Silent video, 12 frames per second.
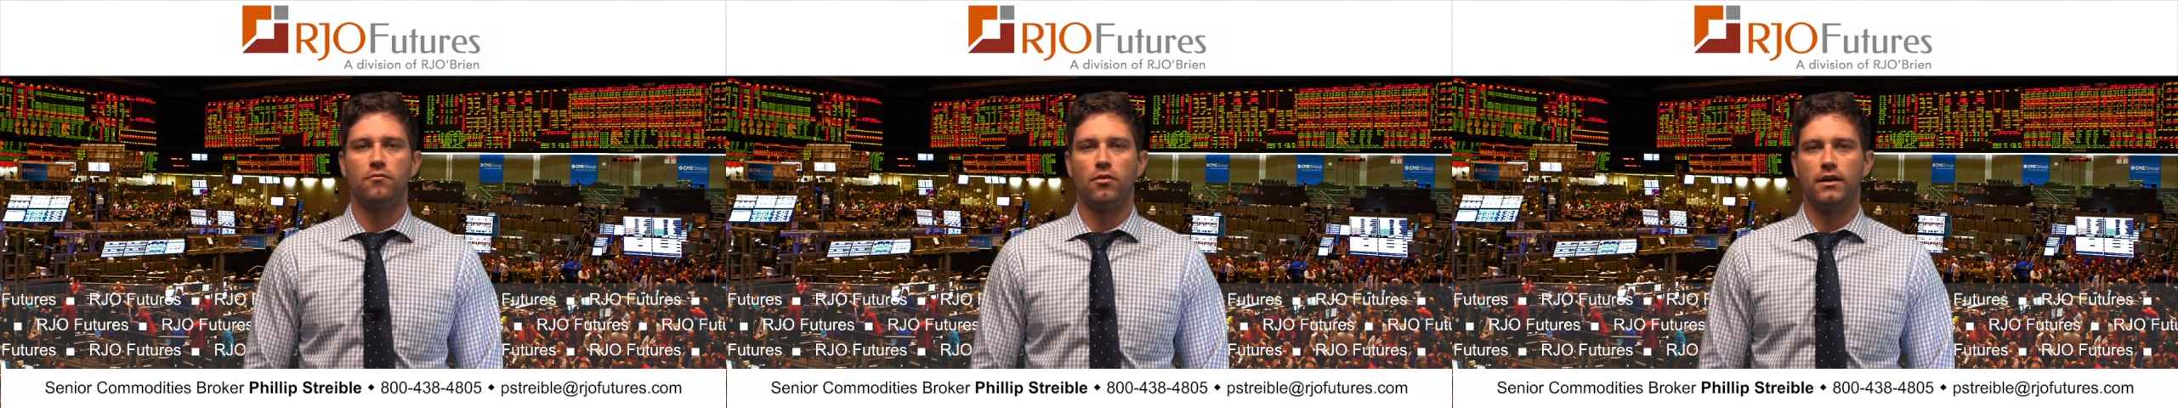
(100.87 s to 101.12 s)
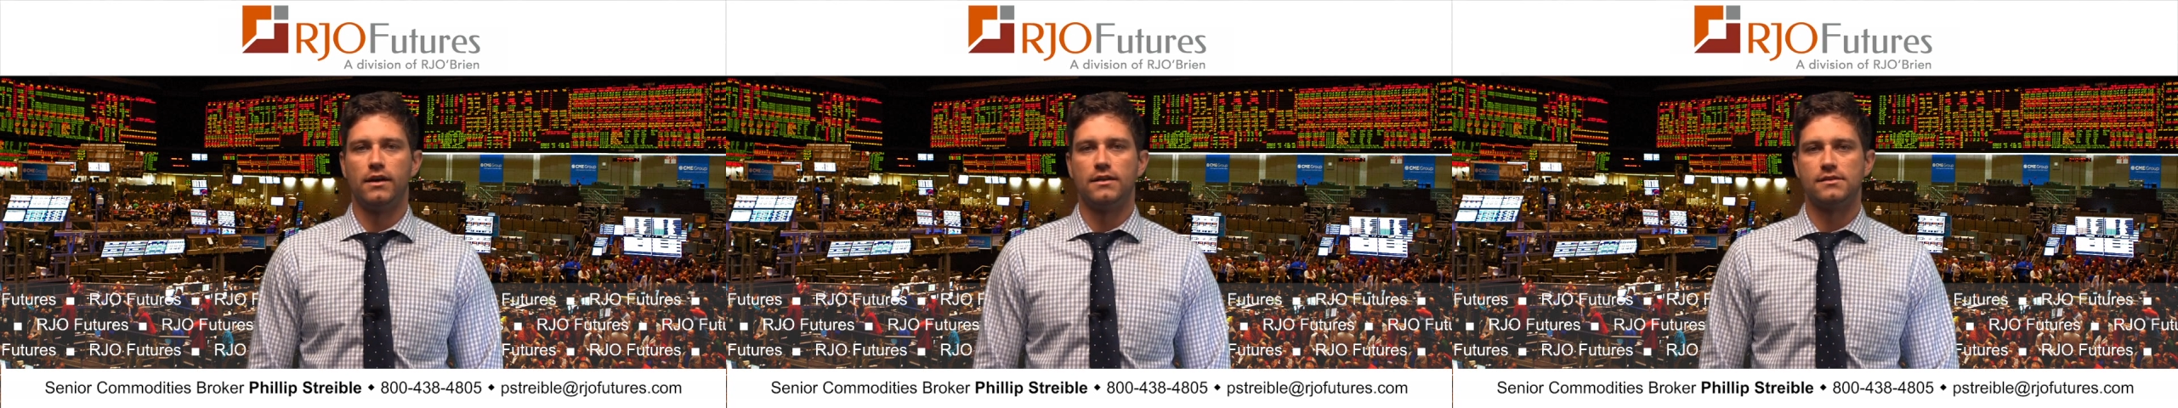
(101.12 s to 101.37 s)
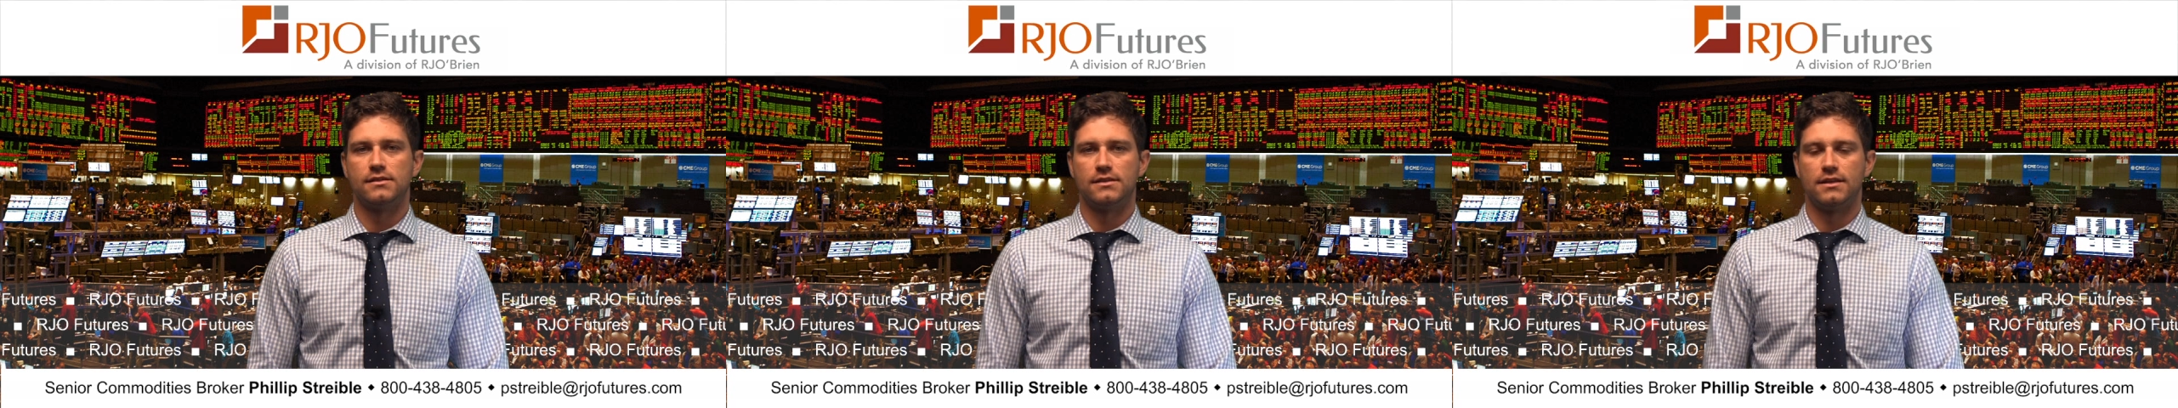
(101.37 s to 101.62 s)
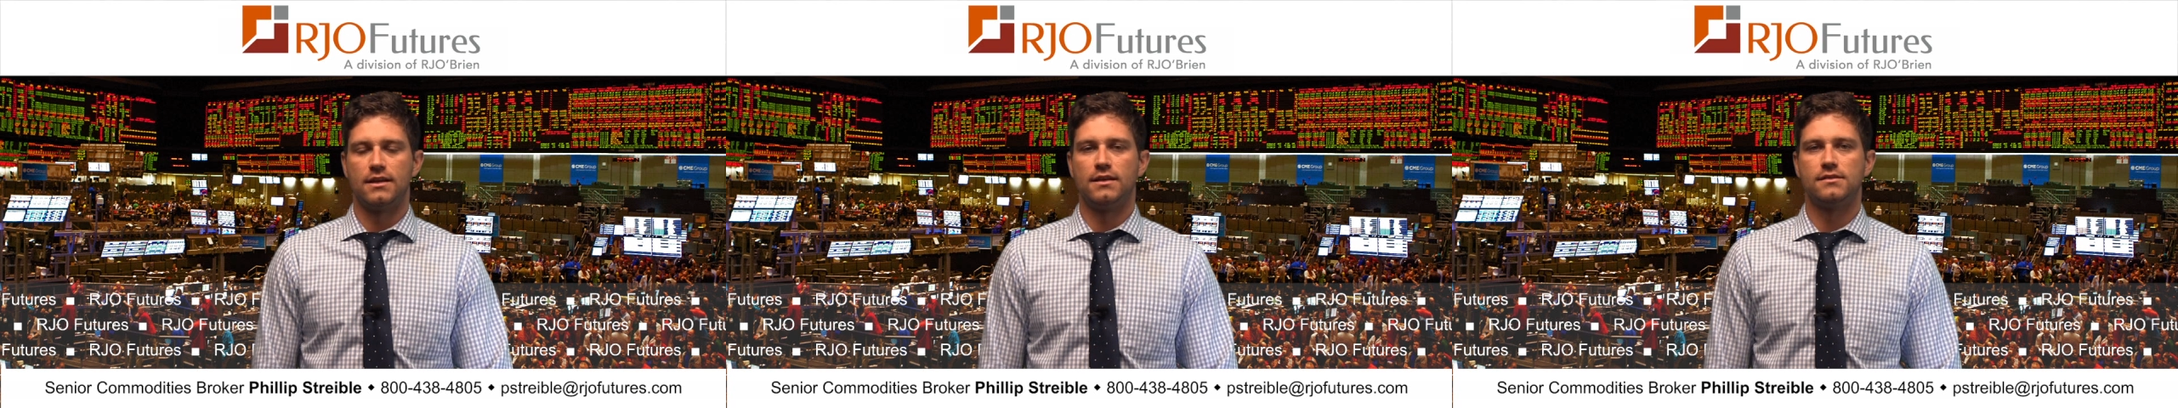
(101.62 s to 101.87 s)
and what it is
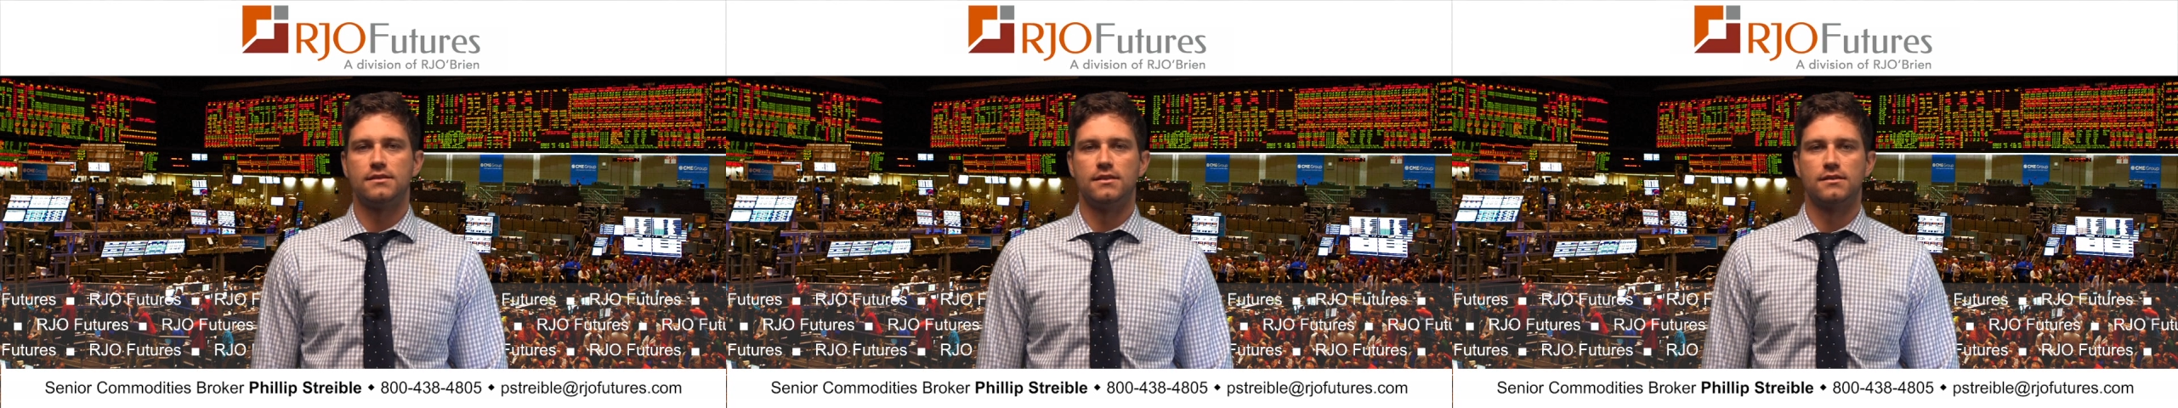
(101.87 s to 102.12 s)
is it is